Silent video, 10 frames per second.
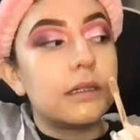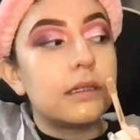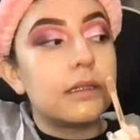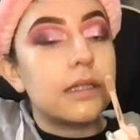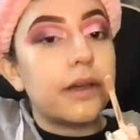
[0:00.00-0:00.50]

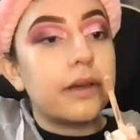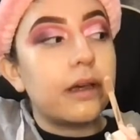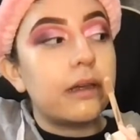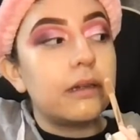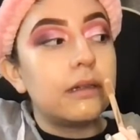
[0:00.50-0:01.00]
Is that your
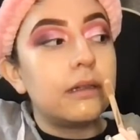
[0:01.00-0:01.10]
dad?